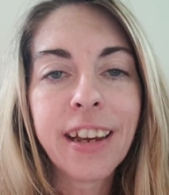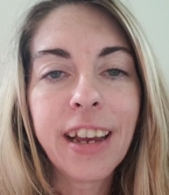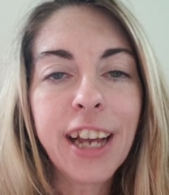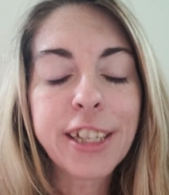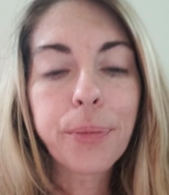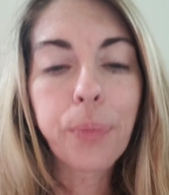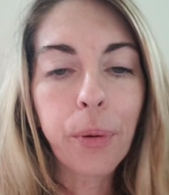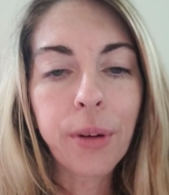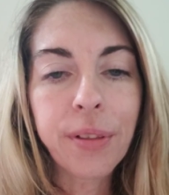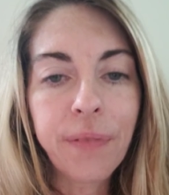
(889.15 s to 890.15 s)
it's
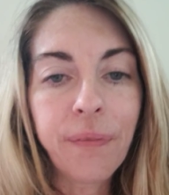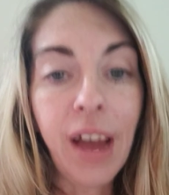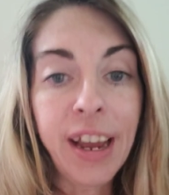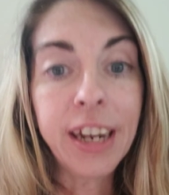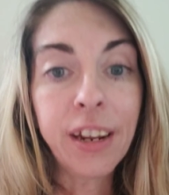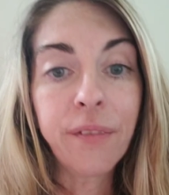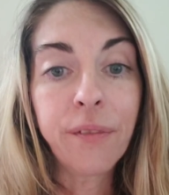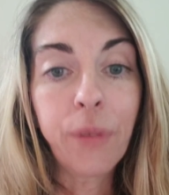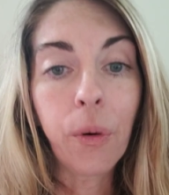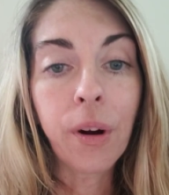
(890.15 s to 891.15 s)
worth fighting
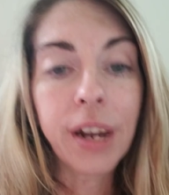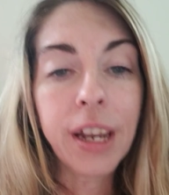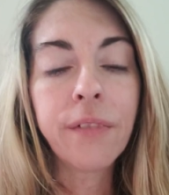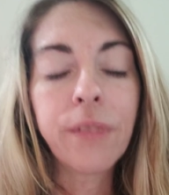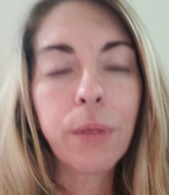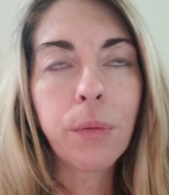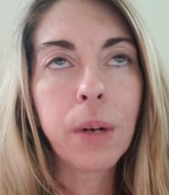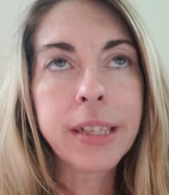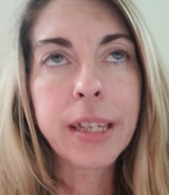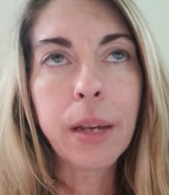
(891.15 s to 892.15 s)
for, even
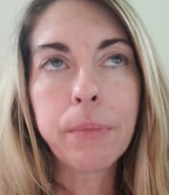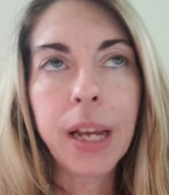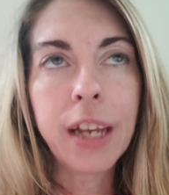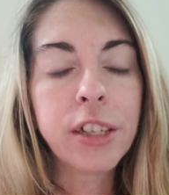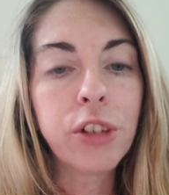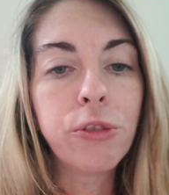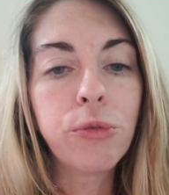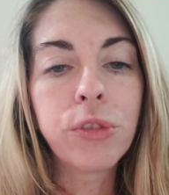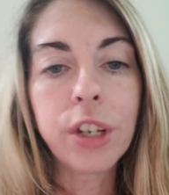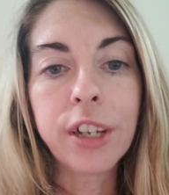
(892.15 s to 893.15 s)
when some days you
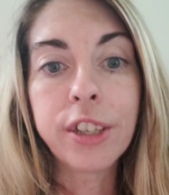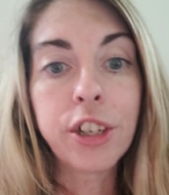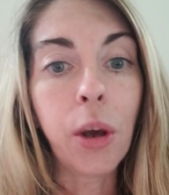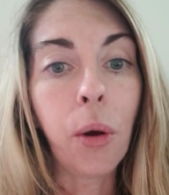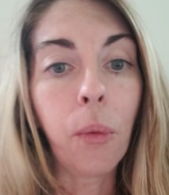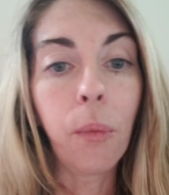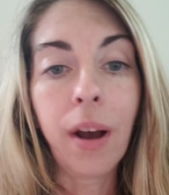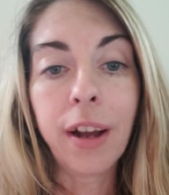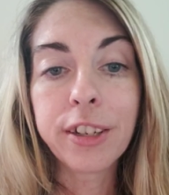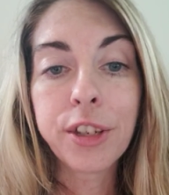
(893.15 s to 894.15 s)
just don't
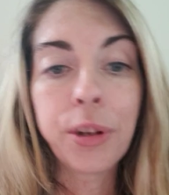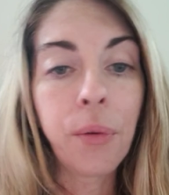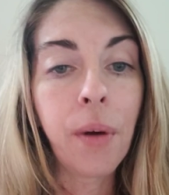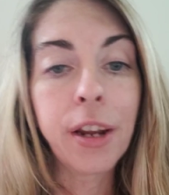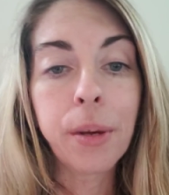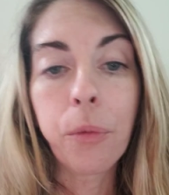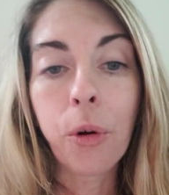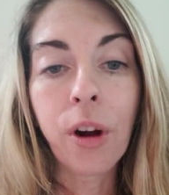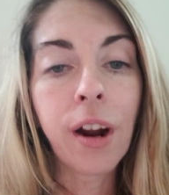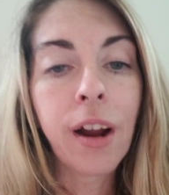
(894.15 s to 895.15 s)
want to
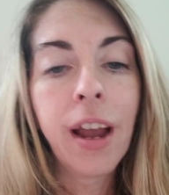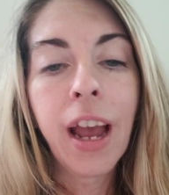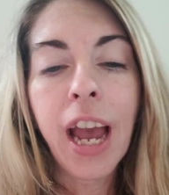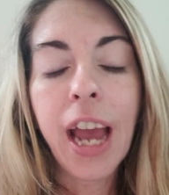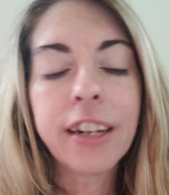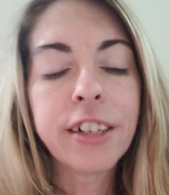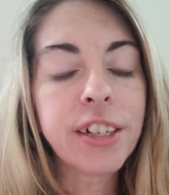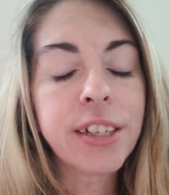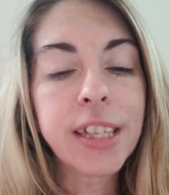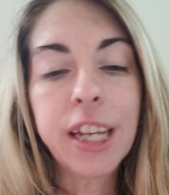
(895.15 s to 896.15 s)
anymore, and it
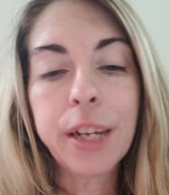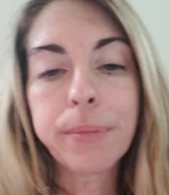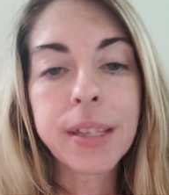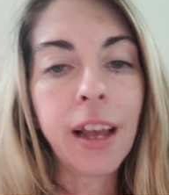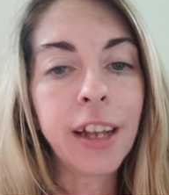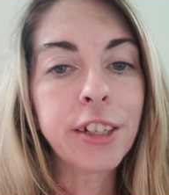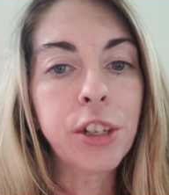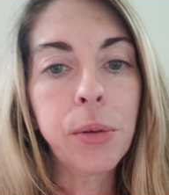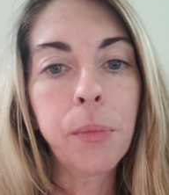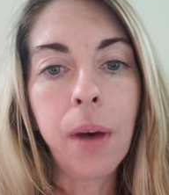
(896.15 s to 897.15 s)
just seems like
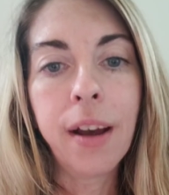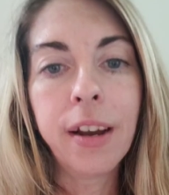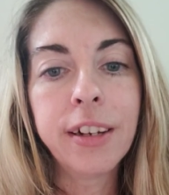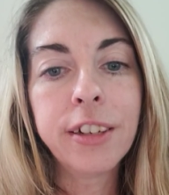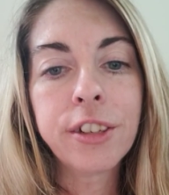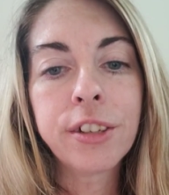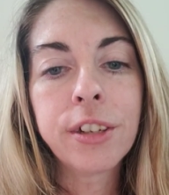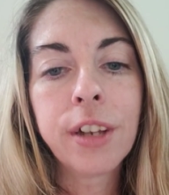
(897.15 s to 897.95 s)
too much.